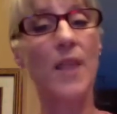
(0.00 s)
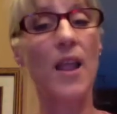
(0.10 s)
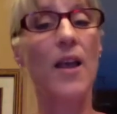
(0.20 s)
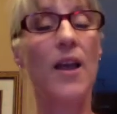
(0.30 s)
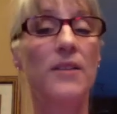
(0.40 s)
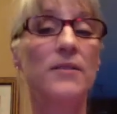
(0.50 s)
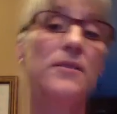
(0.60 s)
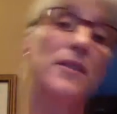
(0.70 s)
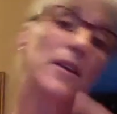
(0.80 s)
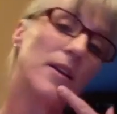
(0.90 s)

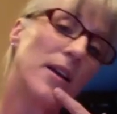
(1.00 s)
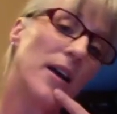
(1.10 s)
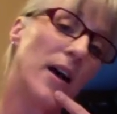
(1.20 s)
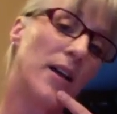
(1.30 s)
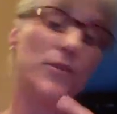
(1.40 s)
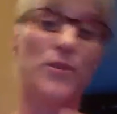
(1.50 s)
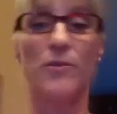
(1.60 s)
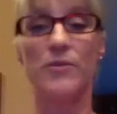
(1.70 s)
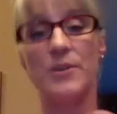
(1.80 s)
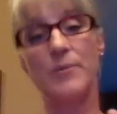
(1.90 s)
And I don't
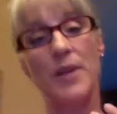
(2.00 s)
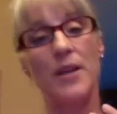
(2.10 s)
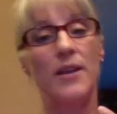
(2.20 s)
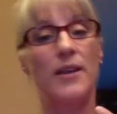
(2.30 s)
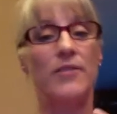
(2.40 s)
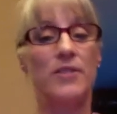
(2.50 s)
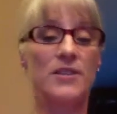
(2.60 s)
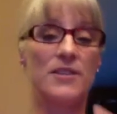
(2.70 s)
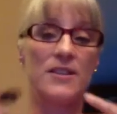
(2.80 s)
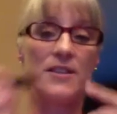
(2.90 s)
know, to me, even
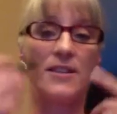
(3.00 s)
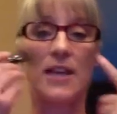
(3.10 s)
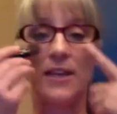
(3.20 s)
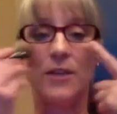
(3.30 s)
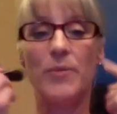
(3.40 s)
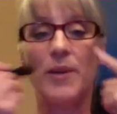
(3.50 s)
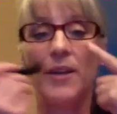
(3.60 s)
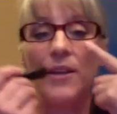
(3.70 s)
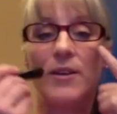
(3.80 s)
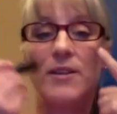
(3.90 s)
just that little
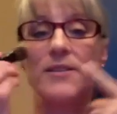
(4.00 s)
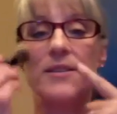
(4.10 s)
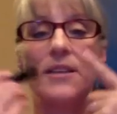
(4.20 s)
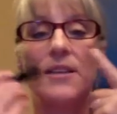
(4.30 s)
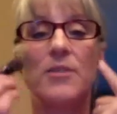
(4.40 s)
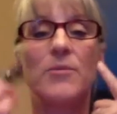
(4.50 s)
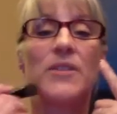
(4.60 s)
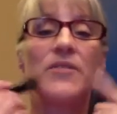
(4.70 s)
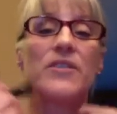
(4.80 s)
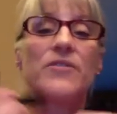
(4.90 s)
bit, you can see a little bit
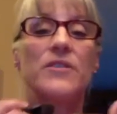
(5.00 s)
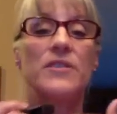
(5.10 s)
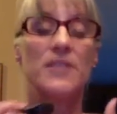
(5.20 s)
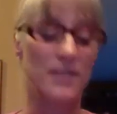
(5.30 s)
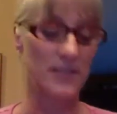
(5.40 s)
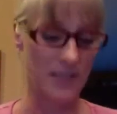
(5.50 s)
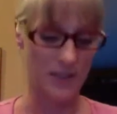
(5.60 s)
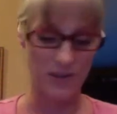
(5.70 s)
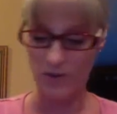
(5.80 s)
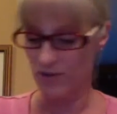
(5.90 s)
of difference in the
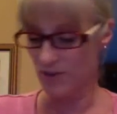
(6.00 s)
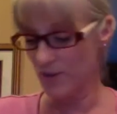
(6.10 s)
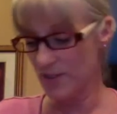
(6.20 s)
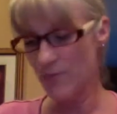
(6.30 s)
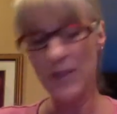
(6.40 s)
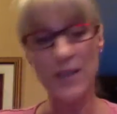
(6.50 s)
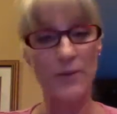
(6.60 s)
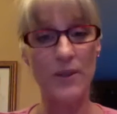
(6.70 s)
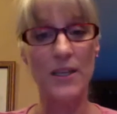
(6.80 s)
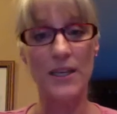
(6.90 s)
skin tone. So it's a really,
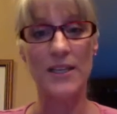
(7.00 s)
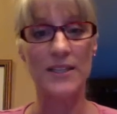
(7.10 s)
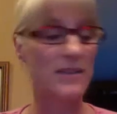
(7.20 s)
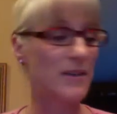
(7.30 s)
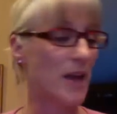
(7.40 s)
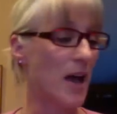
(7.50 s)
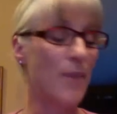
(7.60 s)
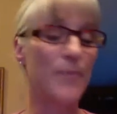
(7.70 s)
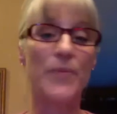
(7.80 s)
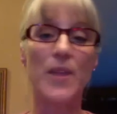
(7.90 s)
really nice,
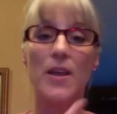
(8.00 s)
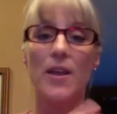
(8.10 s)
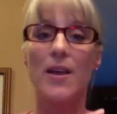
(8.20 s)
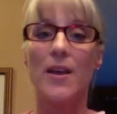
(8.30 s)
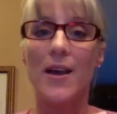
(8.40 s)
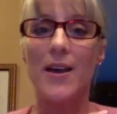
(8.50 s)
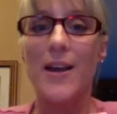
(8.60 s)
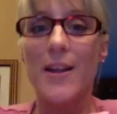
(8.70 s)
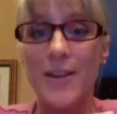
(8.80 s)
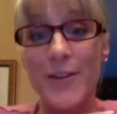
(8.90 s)
the
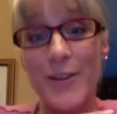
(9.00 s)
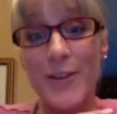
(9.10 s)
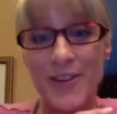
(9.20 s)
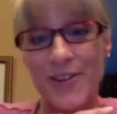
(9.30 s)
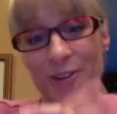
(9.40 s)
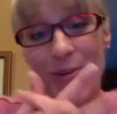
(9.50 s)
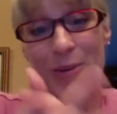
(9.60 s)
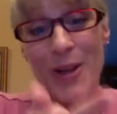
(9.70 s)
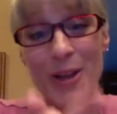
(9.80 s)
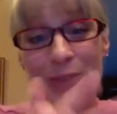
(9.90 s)
CC cream
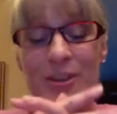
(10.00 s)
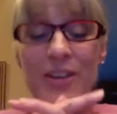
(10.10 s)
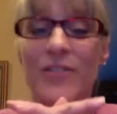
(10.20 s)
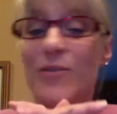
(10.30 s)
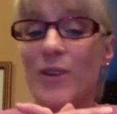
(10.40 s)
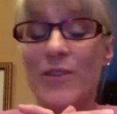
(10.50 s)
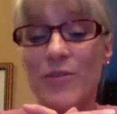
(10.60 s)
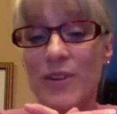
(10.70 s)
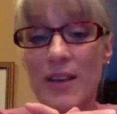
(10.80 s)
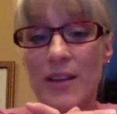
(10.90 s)
I love. It's great
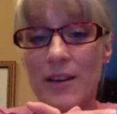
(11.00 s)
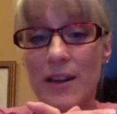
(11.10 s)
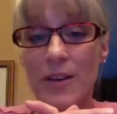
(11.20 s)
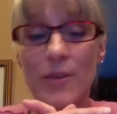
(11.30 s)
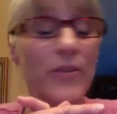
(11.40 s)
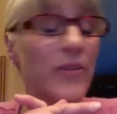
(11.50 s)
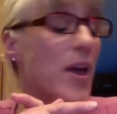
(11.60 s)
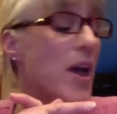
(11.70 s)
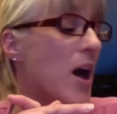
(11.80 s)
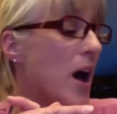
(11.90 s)
for day-to-day use.
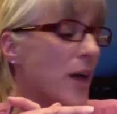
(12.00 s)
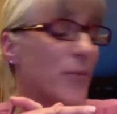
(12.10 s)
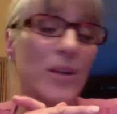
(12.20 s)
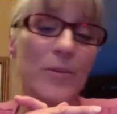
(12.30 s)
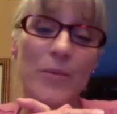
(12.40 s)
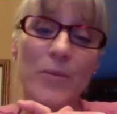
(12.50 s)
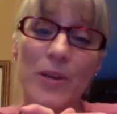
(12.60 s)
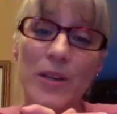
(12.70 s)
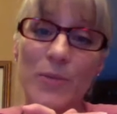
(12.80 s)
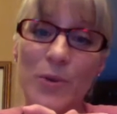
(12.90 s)
I'm going to be
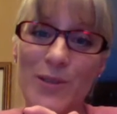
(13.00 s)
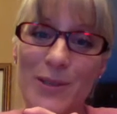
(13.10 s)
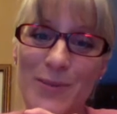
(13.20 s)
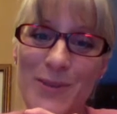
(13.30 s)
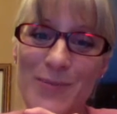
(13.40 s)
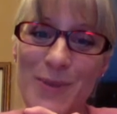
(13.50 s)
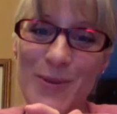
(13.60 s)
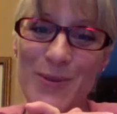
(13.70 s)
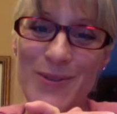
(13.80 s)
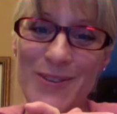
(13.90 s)
putting more tips and
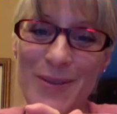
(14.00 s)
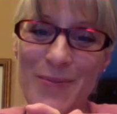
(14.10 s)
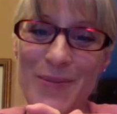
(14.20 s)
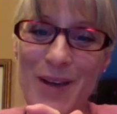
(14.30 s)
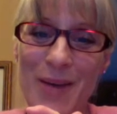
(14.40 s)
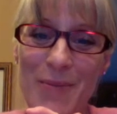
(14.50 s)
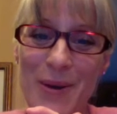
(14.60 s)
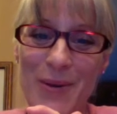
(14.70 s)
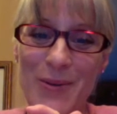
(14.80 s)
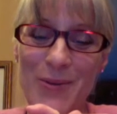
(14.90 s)
posts up
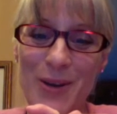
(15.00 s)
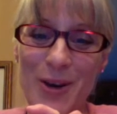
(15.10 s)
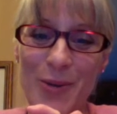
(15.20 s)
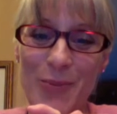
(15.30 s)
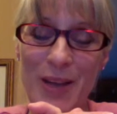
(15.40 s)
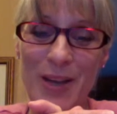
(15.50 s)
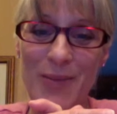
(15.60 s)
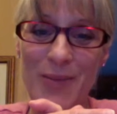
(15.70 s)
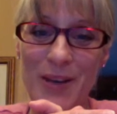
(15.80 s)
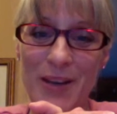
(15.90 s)
about our
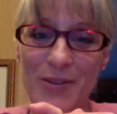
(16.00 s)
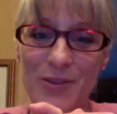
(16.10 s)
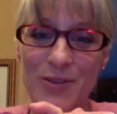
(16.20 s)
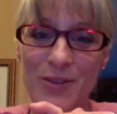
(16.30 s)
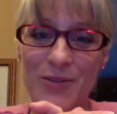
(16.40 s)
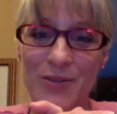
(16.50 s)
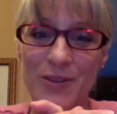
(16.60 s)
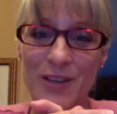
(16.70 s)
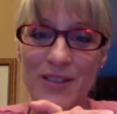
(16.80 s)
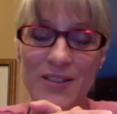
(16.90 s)
makeup and how to do different
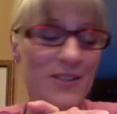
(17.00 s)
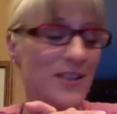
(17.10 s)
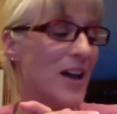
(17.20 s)
things.